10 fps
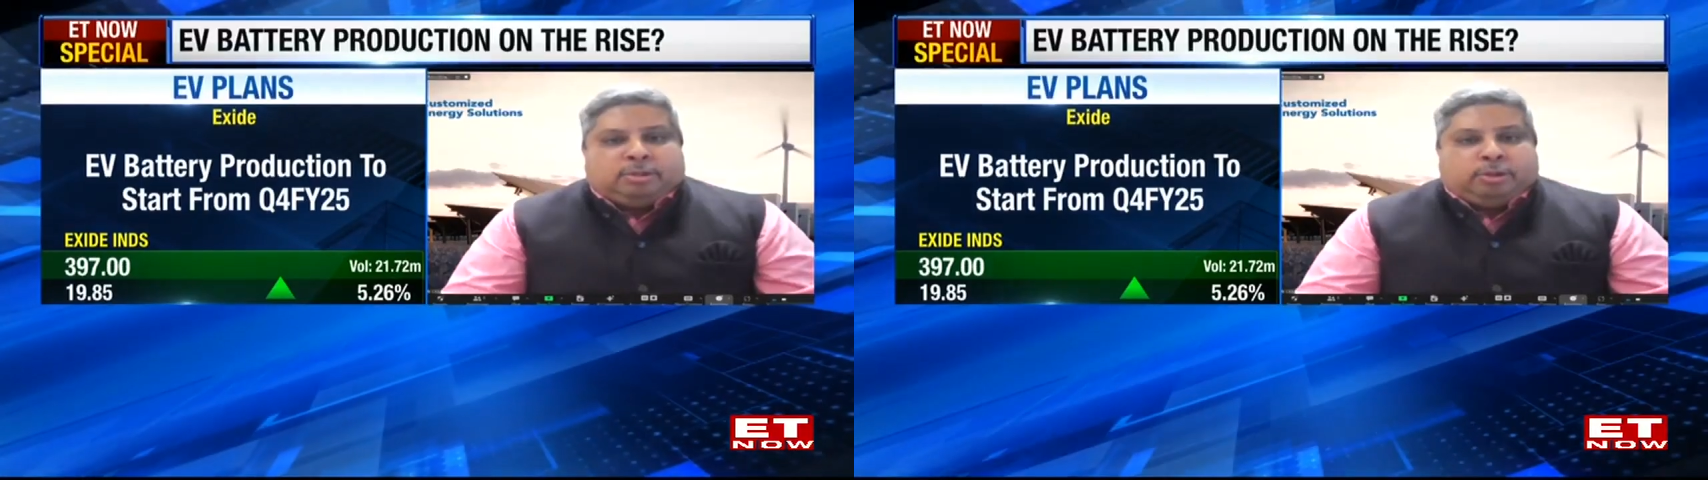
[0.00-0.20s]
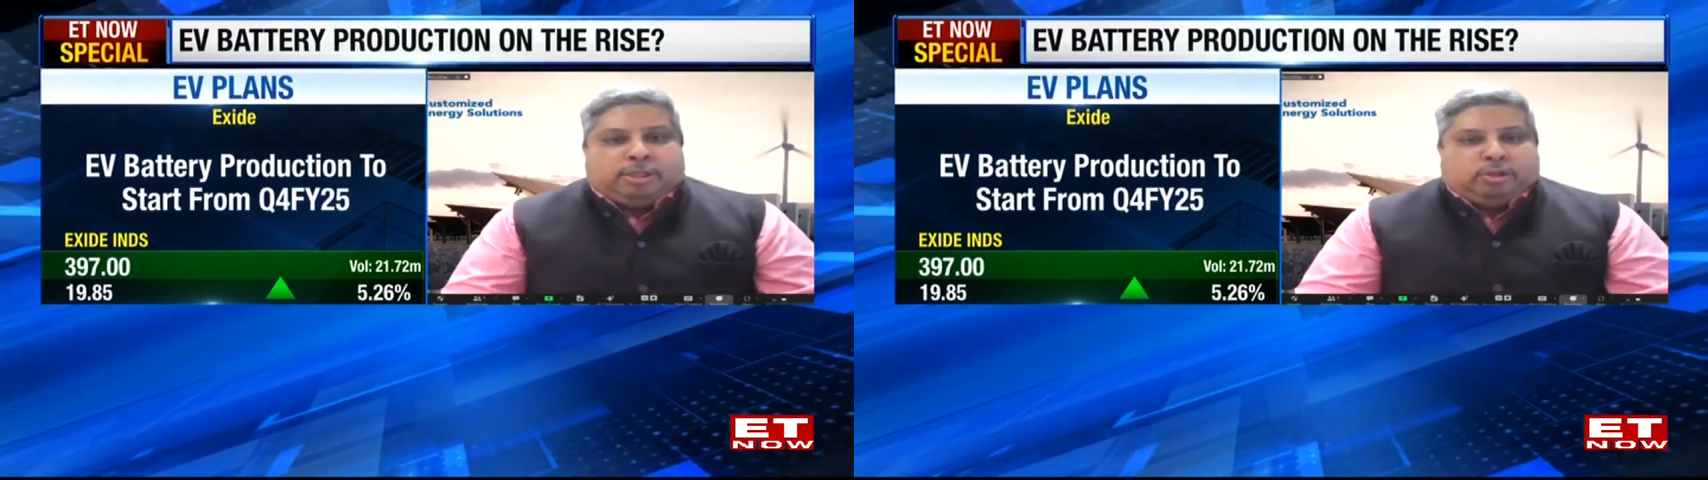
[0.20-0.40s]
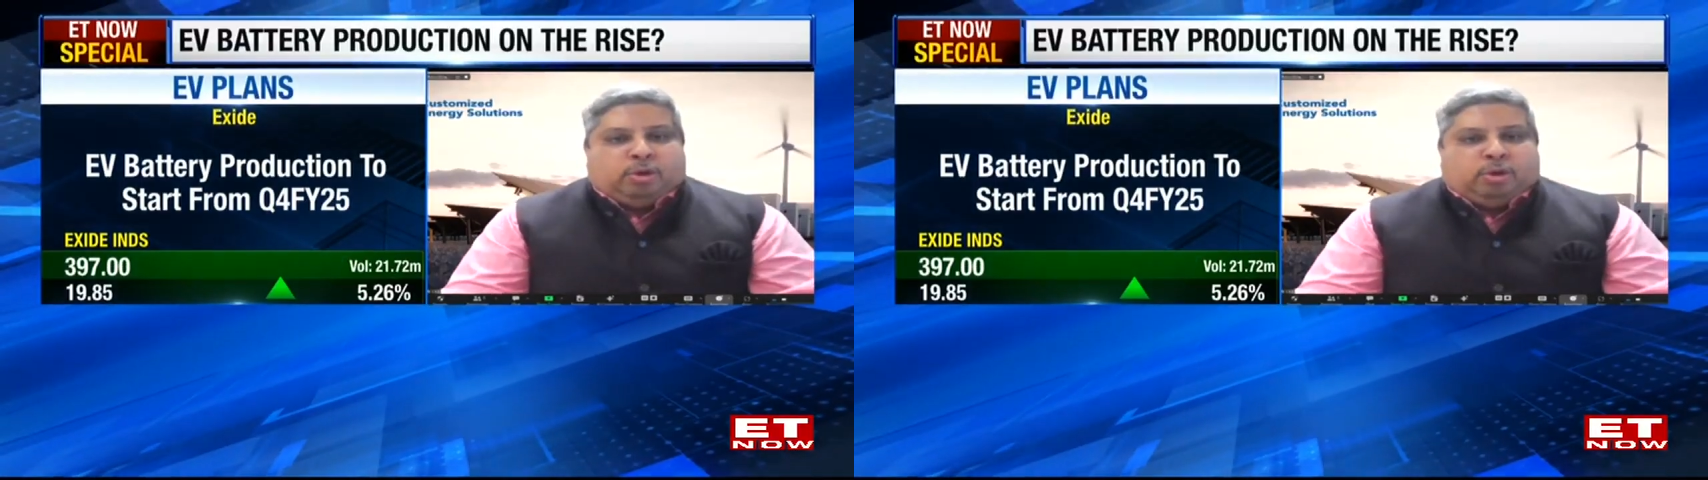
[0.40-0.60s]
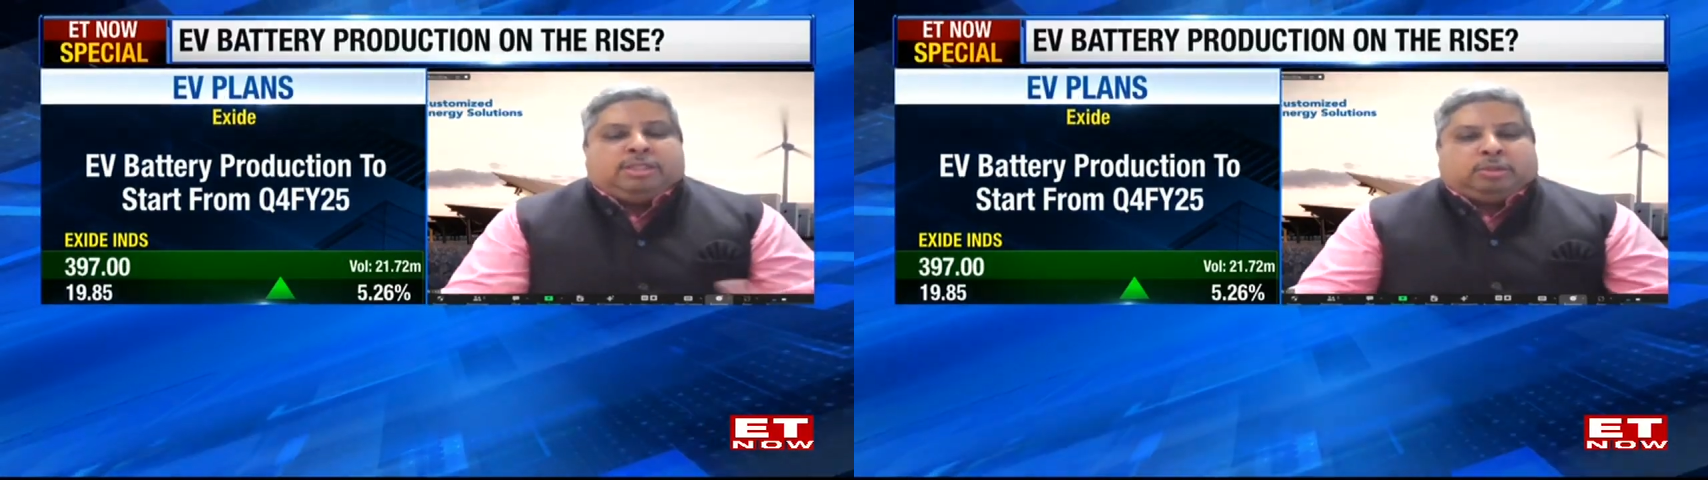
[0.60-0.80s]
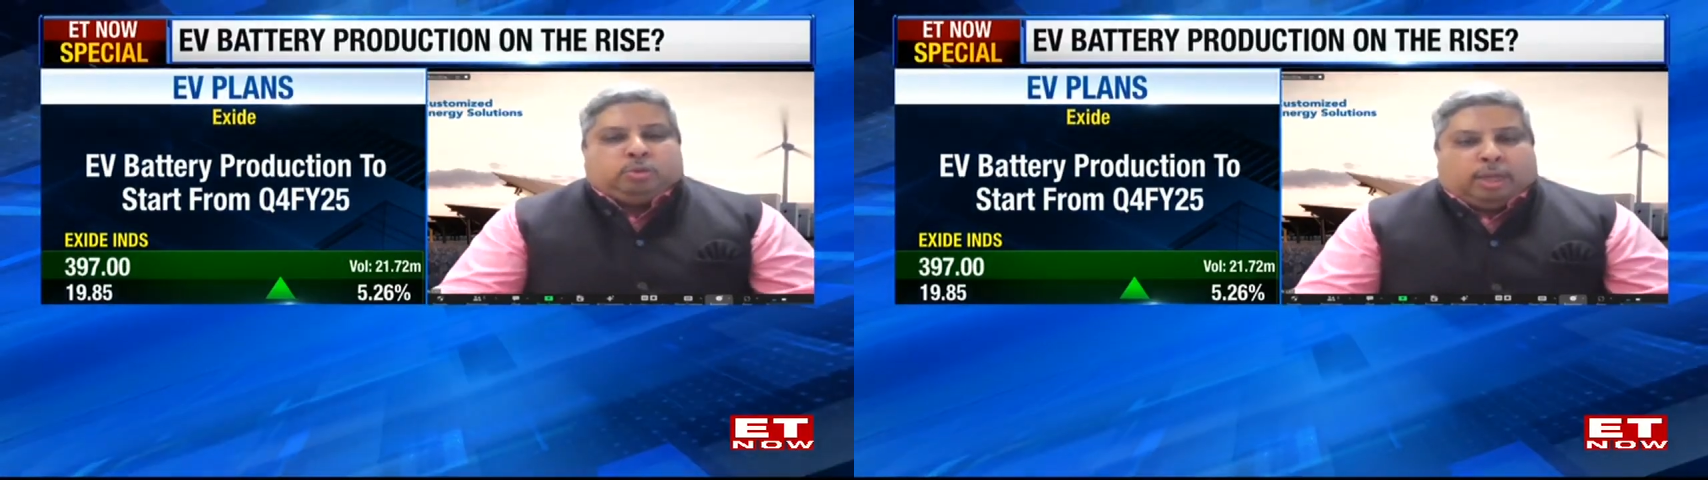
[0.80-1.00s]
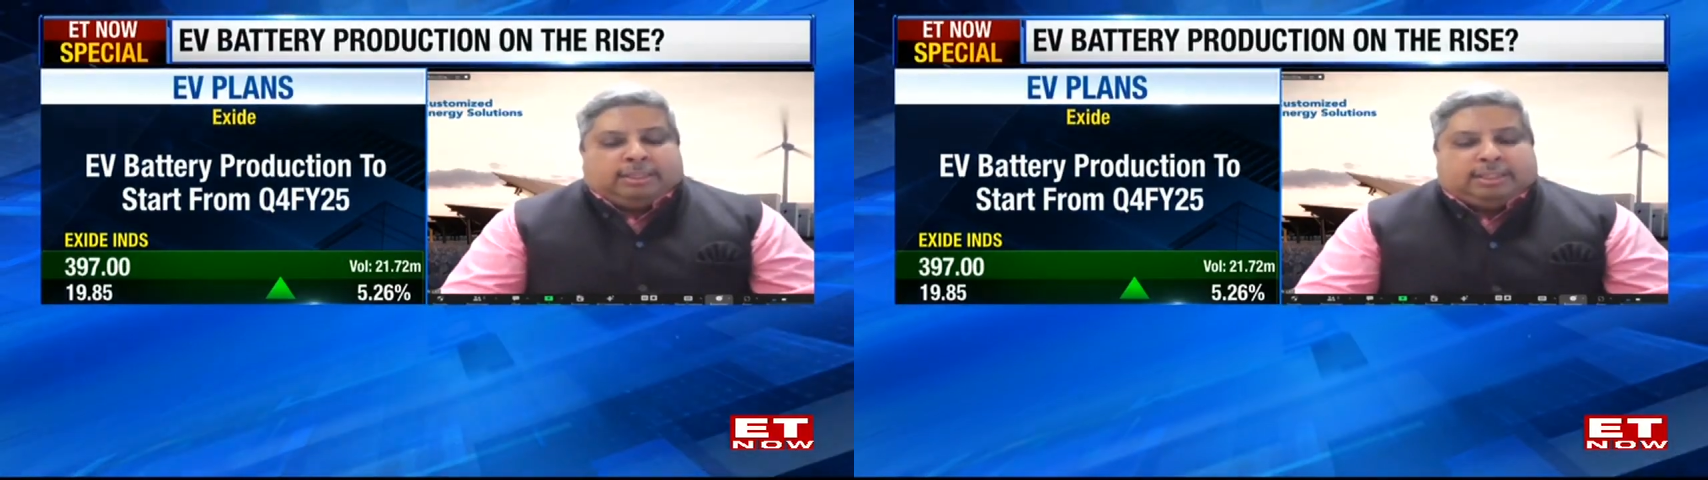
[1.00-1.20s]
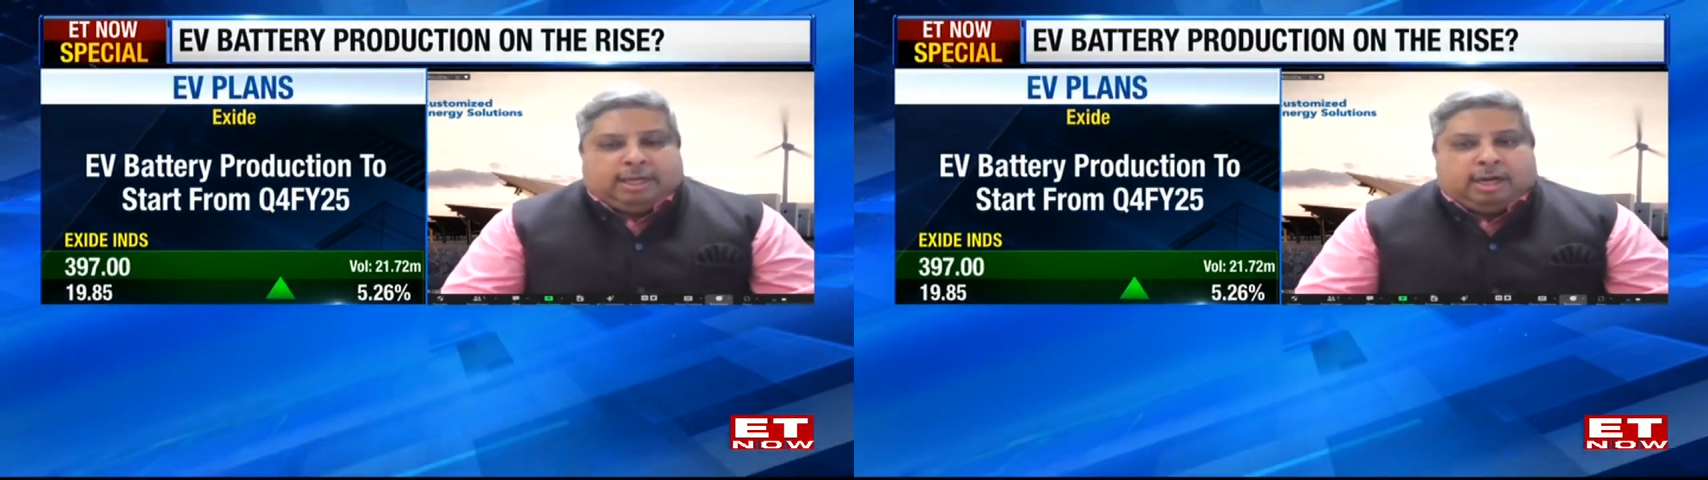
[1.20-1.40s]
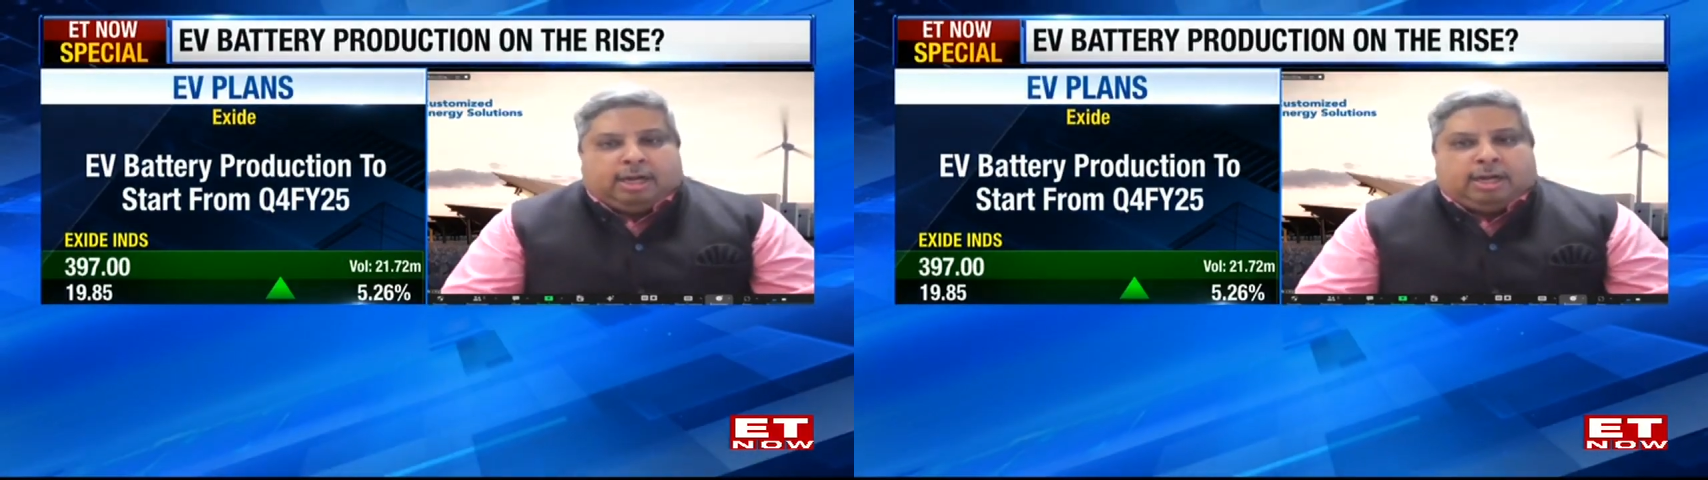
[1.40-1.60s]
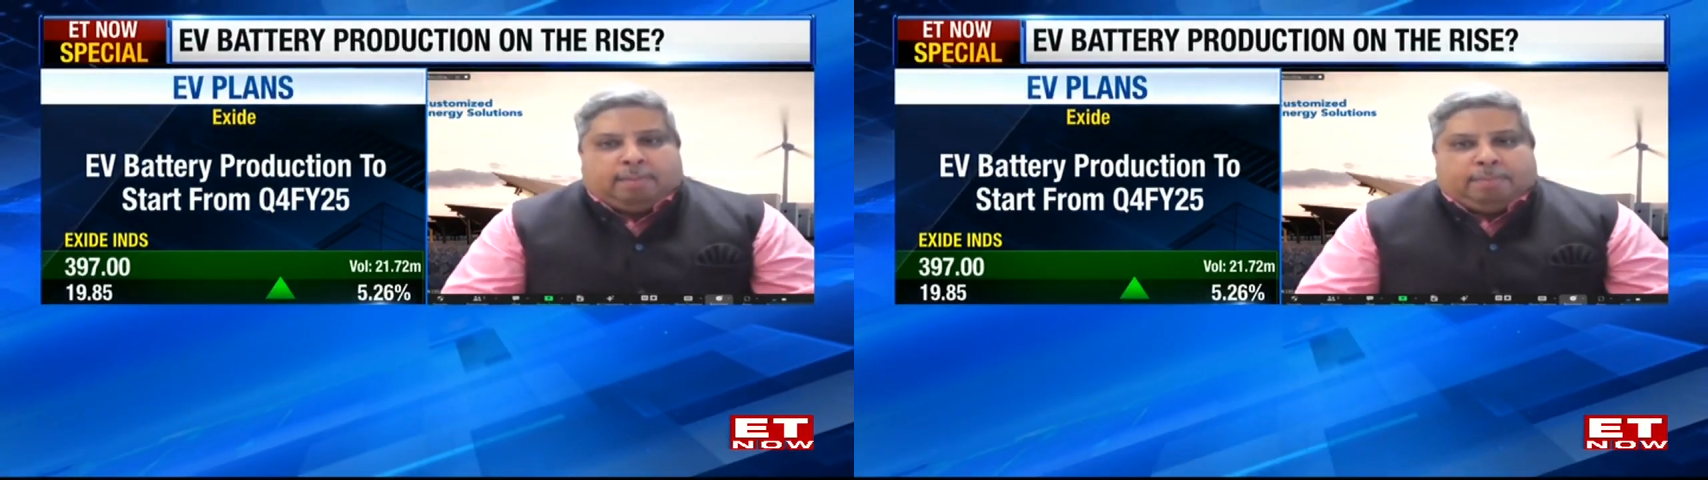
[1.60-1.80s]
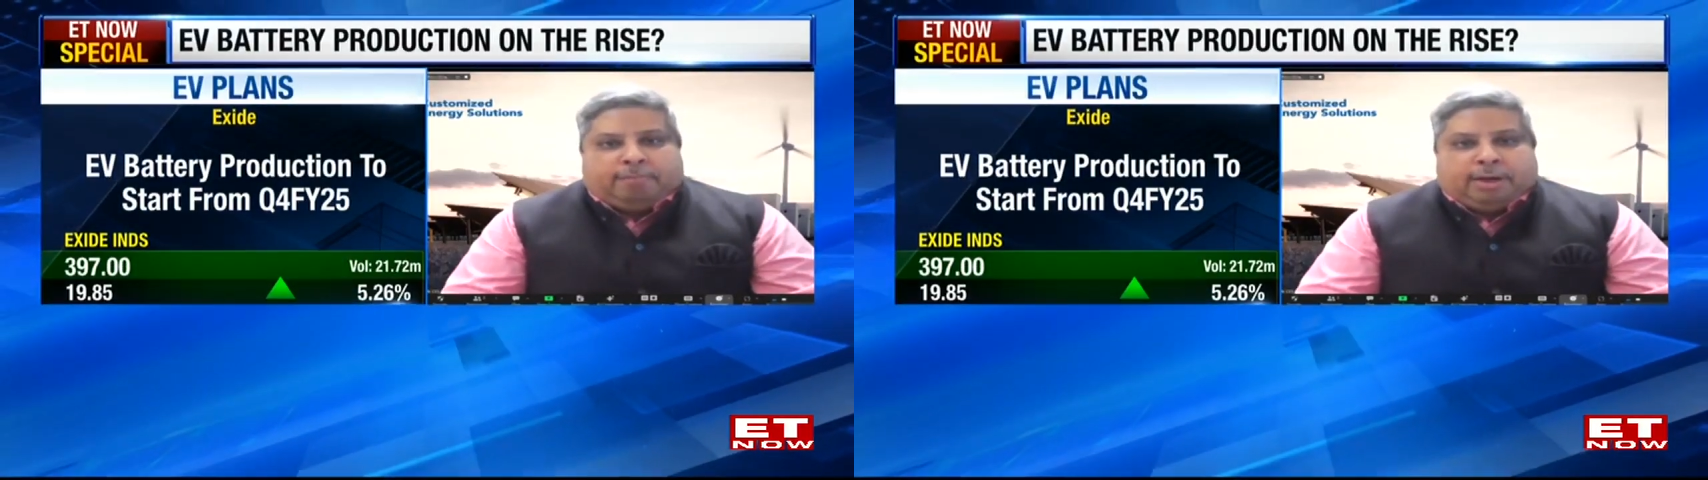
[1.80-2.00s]
So it is not just one single type
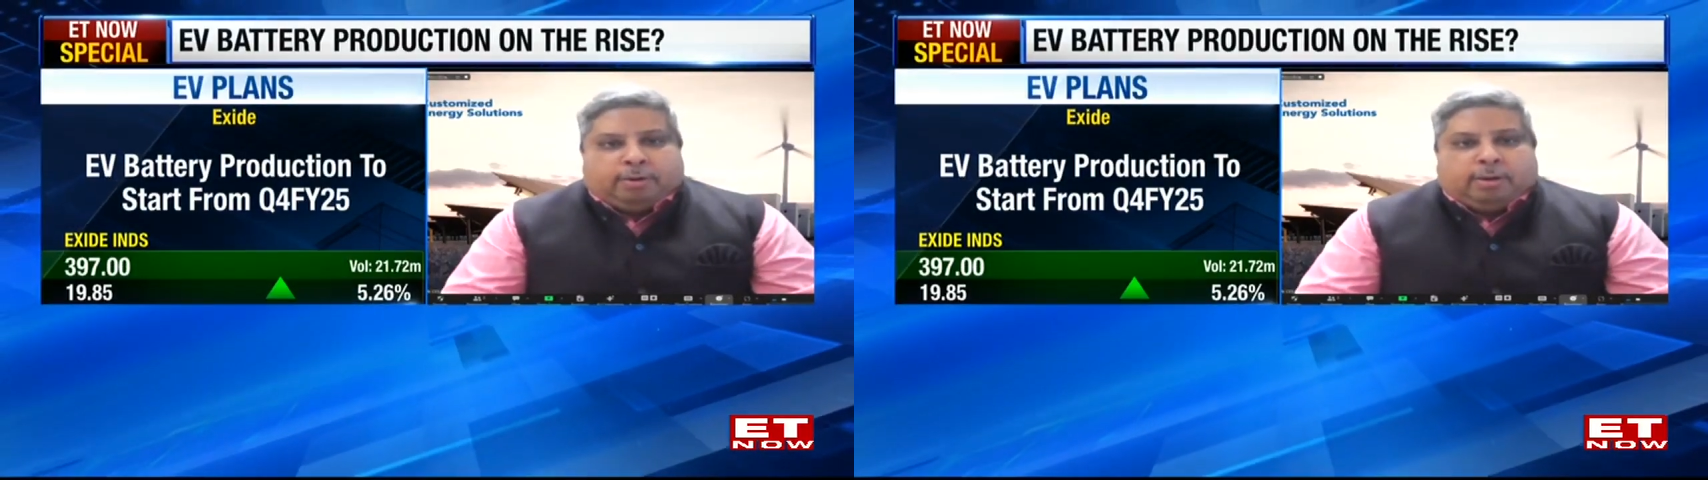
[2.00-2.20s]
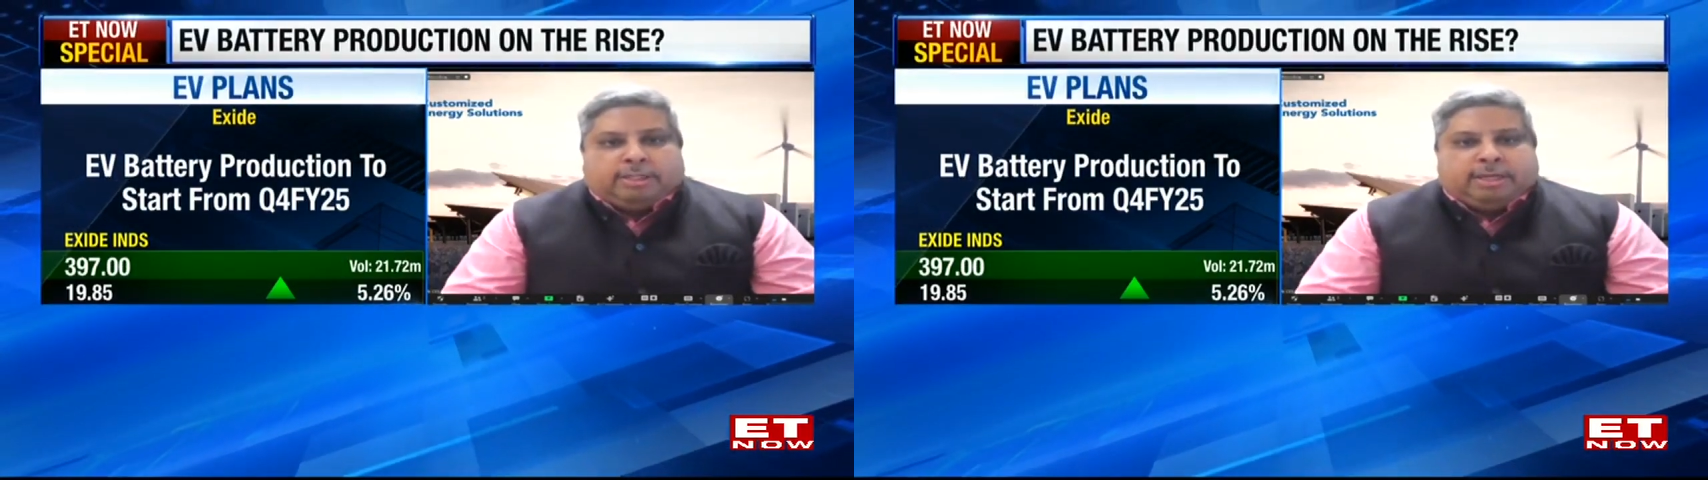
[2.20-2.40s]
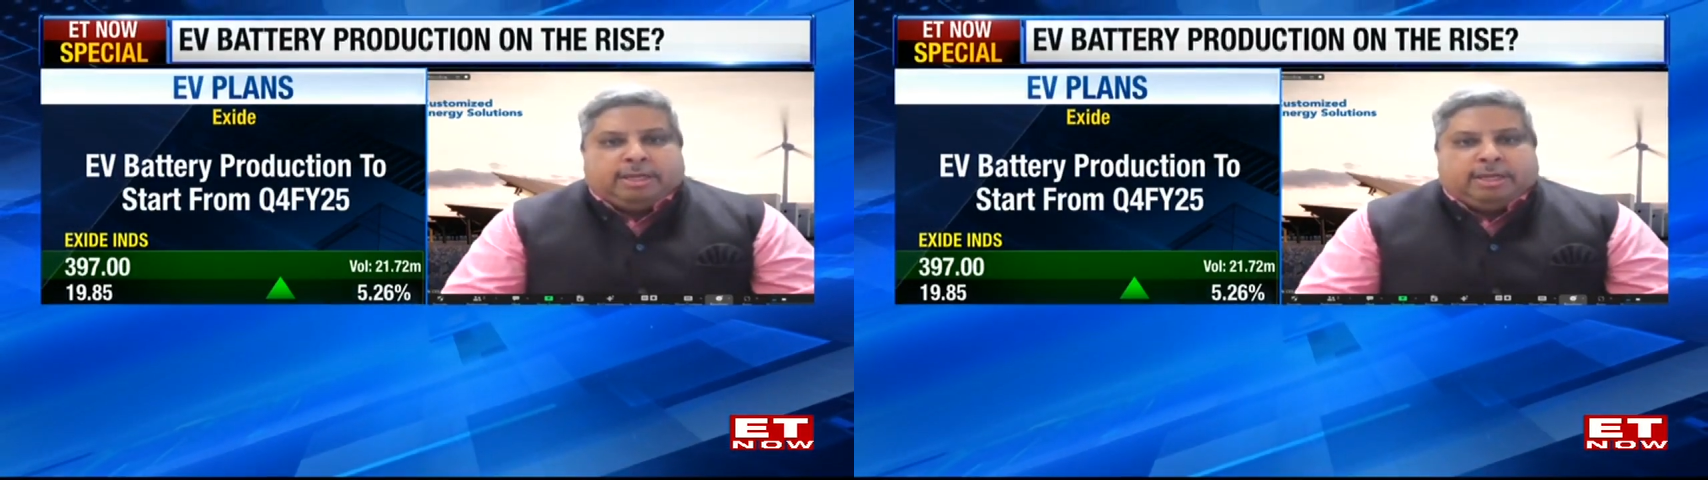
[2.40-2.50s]
of technology.